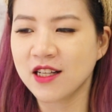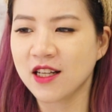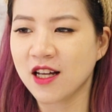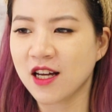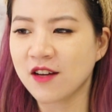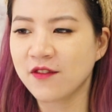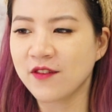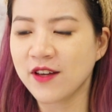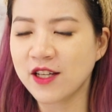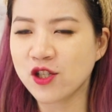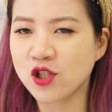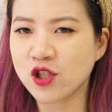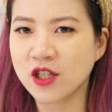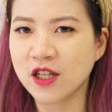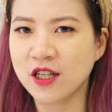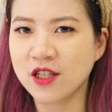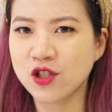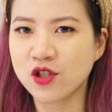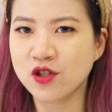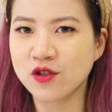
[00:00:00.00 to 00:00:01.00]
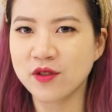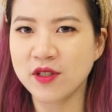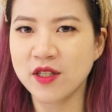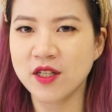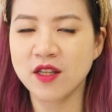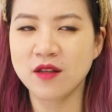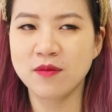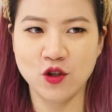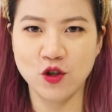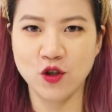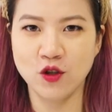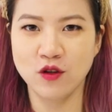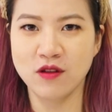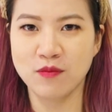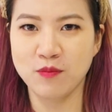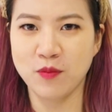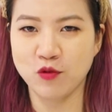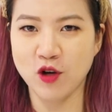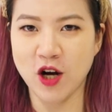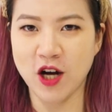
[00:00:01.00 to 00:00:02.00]
a lot of Asian countries to use
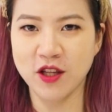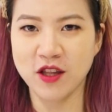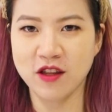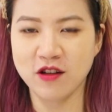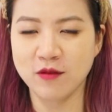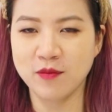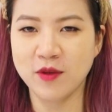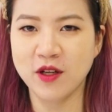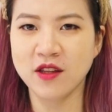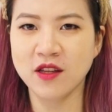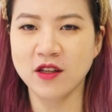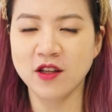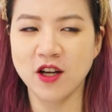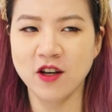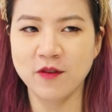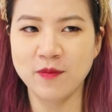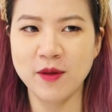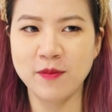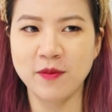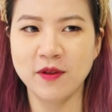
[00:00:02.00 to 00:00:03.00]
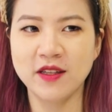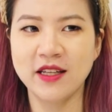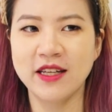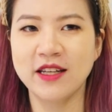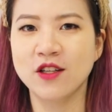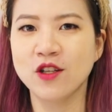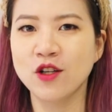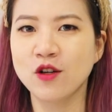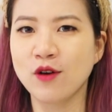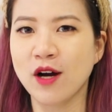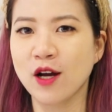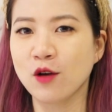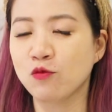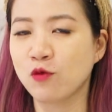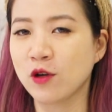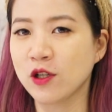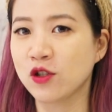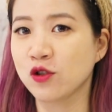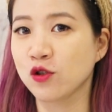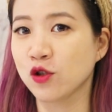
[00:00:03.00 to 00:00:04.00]
bronzer because a lot of people think, no, I
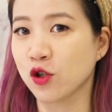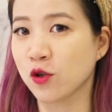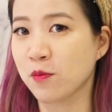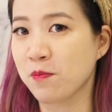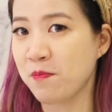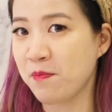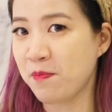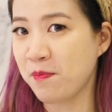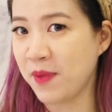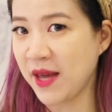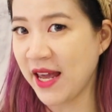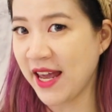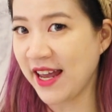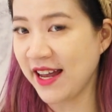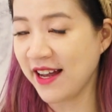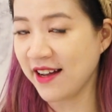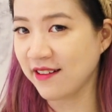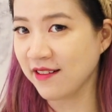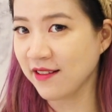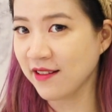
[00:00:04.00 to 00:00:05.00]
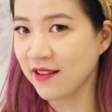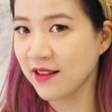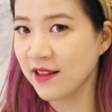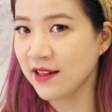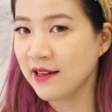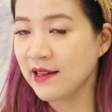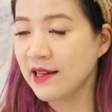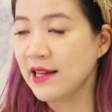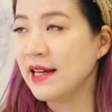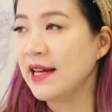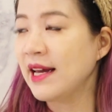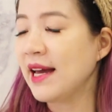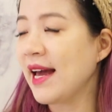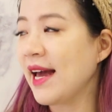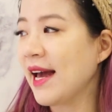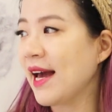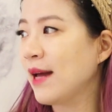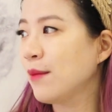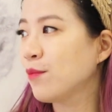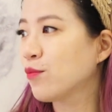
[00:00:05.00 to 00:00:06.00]
want to look pale
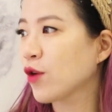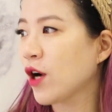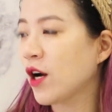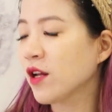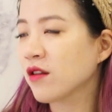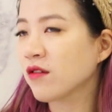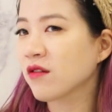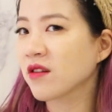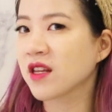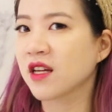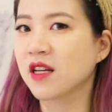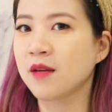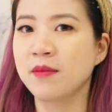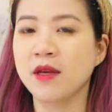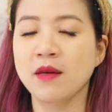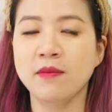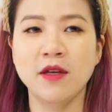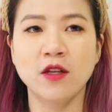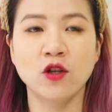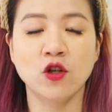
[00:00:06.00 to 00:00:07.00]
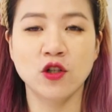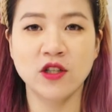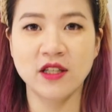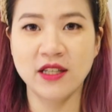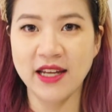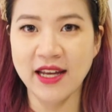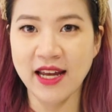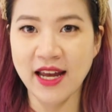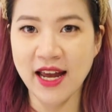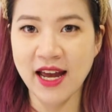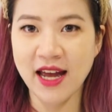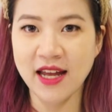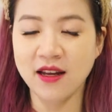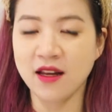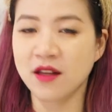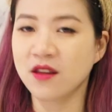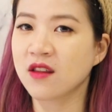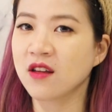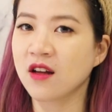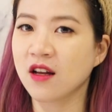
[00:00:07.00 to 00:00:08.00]
and bronzer is going to make me look tan.
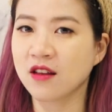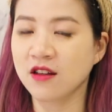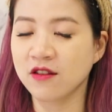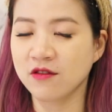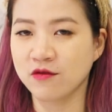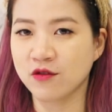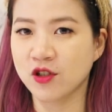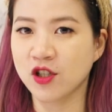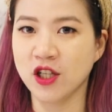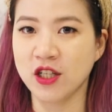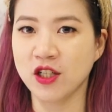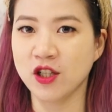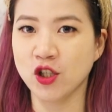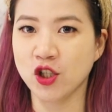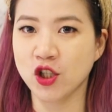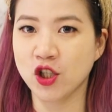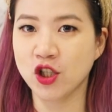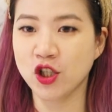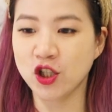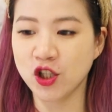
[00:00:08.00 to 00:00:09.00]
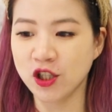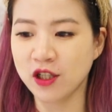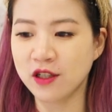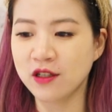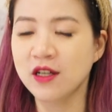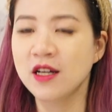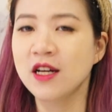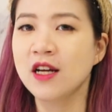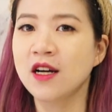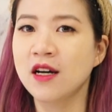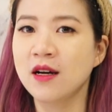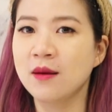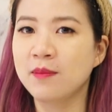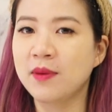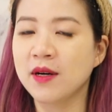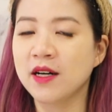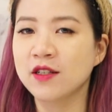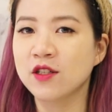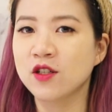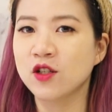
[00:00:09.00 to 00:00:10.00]
It's not going to look good.
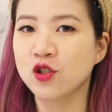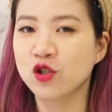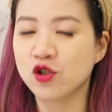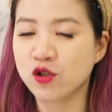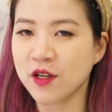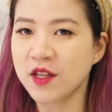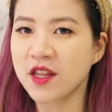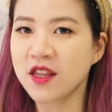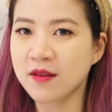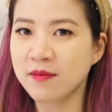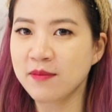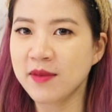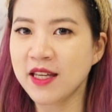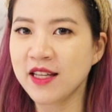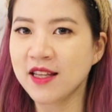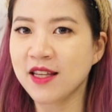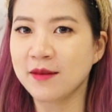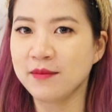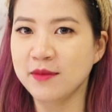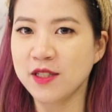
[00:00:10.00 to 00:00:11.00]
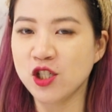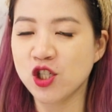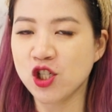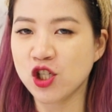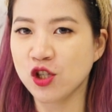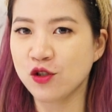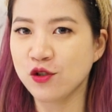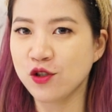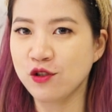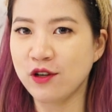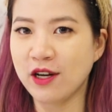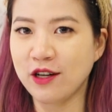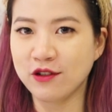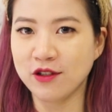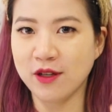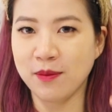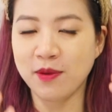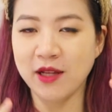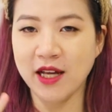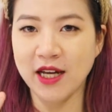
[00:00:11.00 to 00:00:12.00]
But trust me, let me show you how
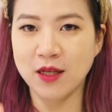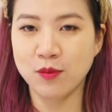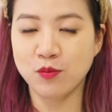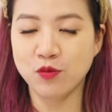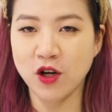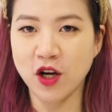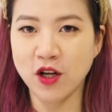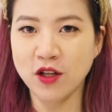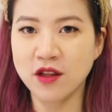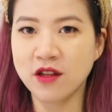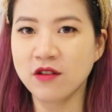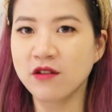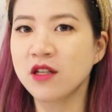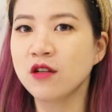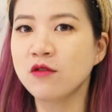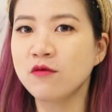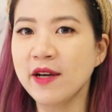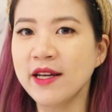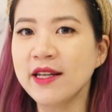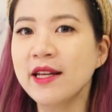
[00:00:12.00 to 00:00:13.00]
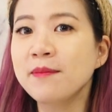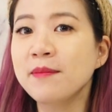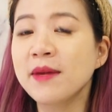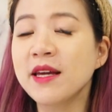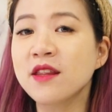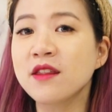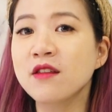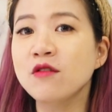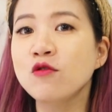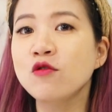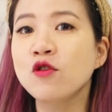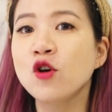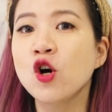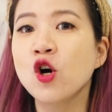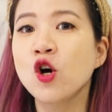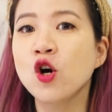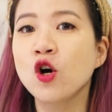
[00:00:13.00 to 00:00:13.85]
to apply the bronzer in a way that makes you